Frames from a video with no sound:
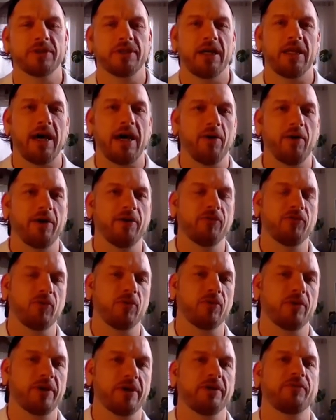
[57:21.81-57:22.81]
and allowing
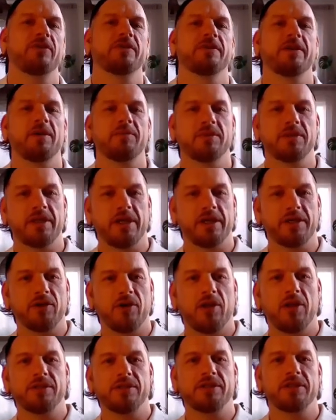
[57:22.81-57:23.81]
for different types of
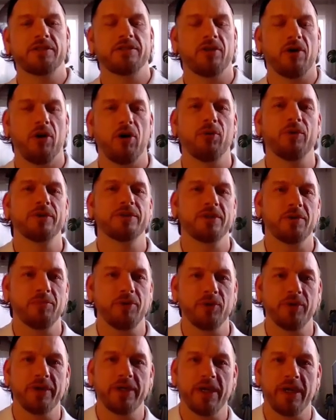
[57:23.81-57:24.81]
technology to always
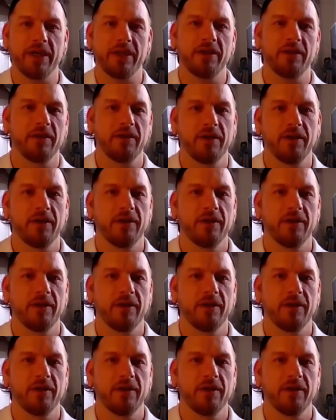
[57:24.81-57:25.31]
communicate